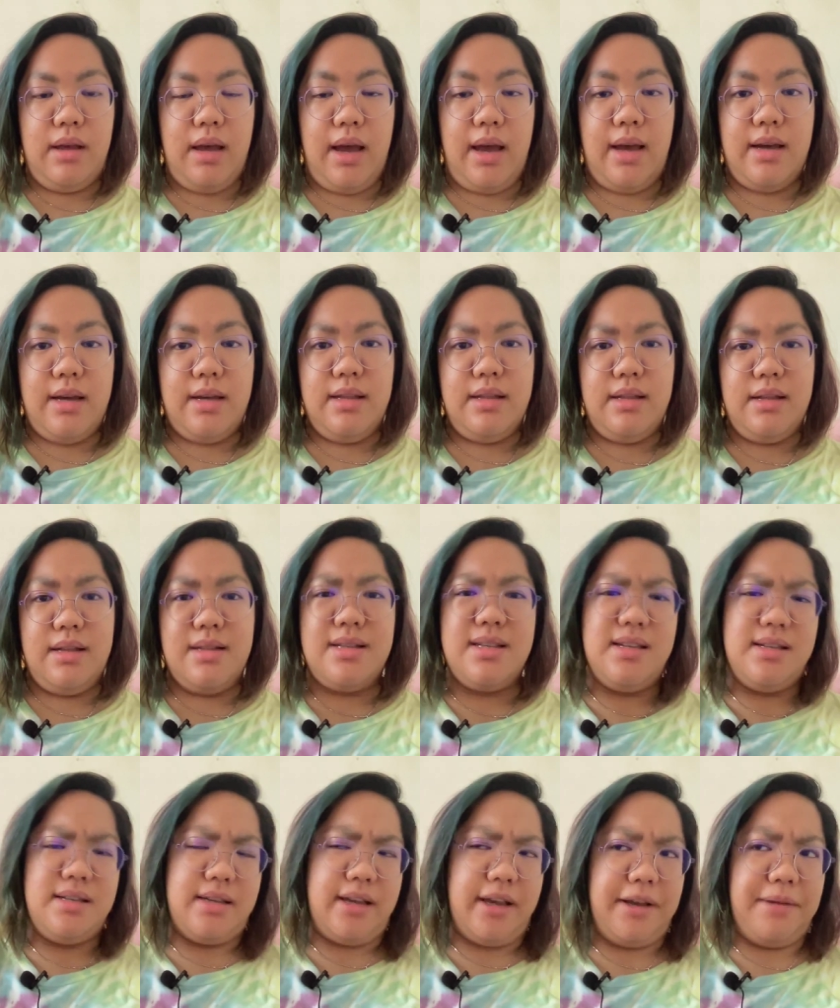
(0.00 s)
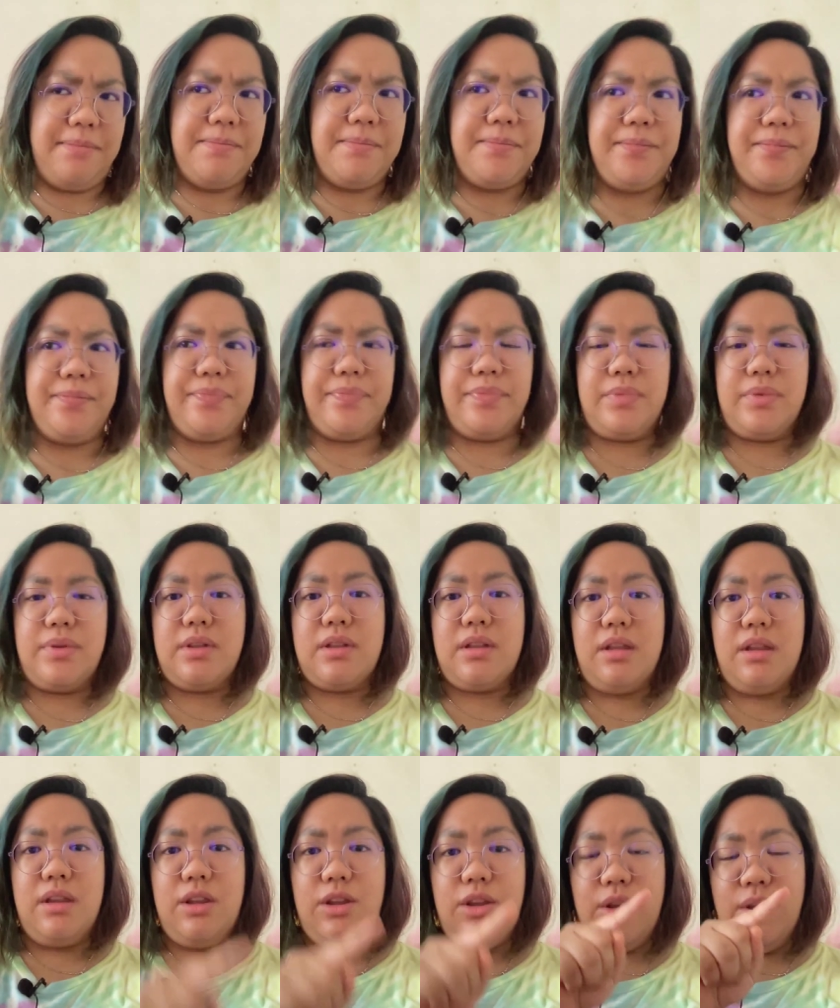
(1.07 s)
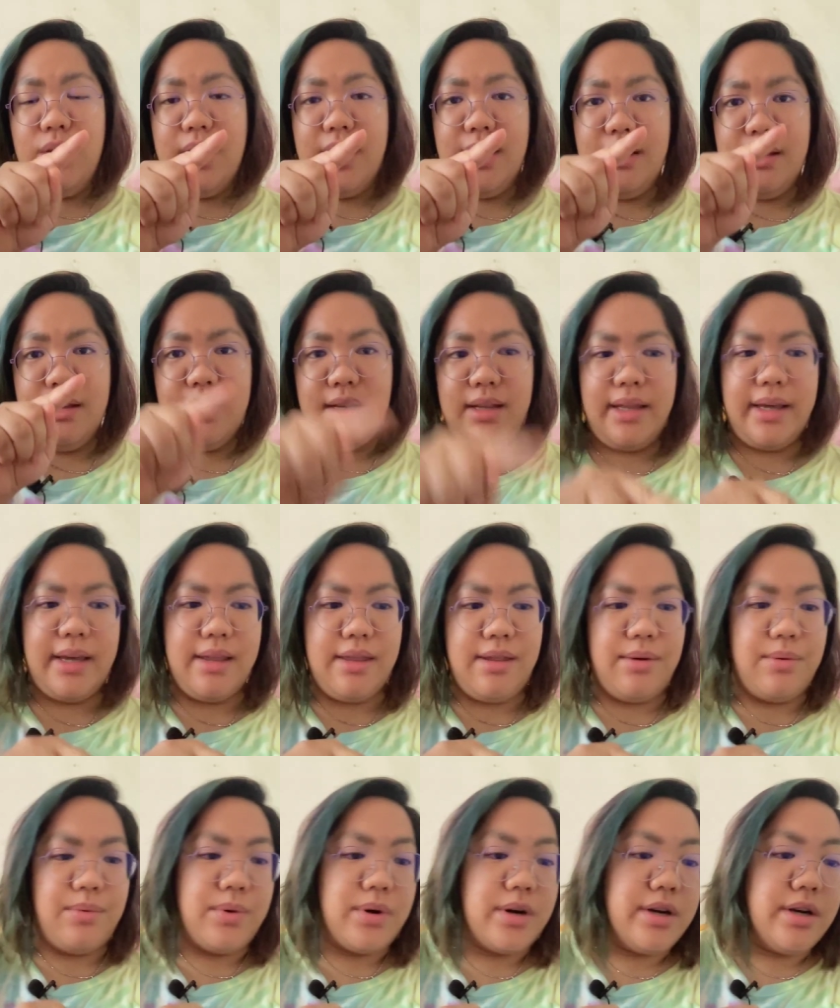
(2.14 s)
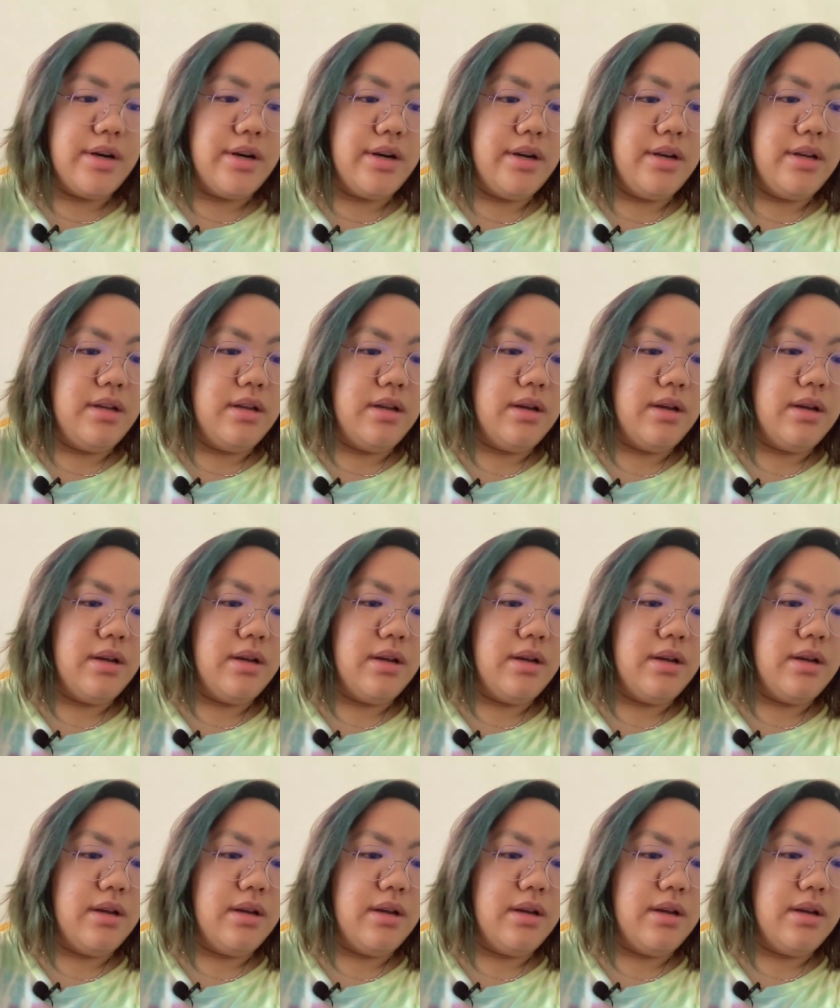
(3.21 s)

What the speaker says: And it's the same. You can click the word.